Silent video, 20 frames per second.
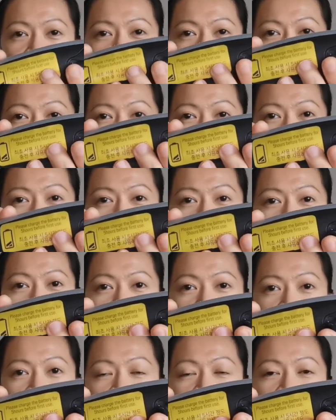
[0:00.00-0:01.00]

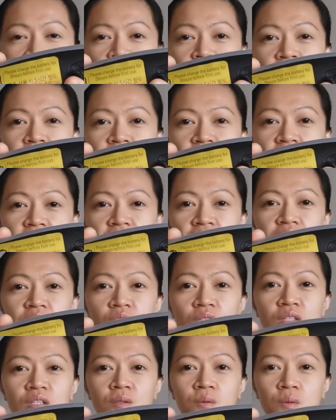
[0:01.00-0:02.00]
charger
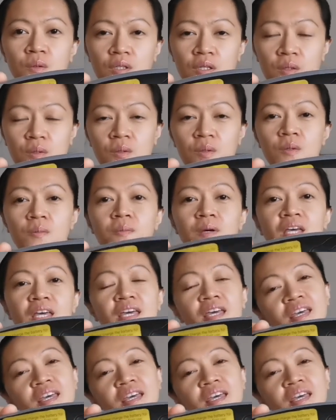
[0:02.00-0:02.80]
into the hula hoop.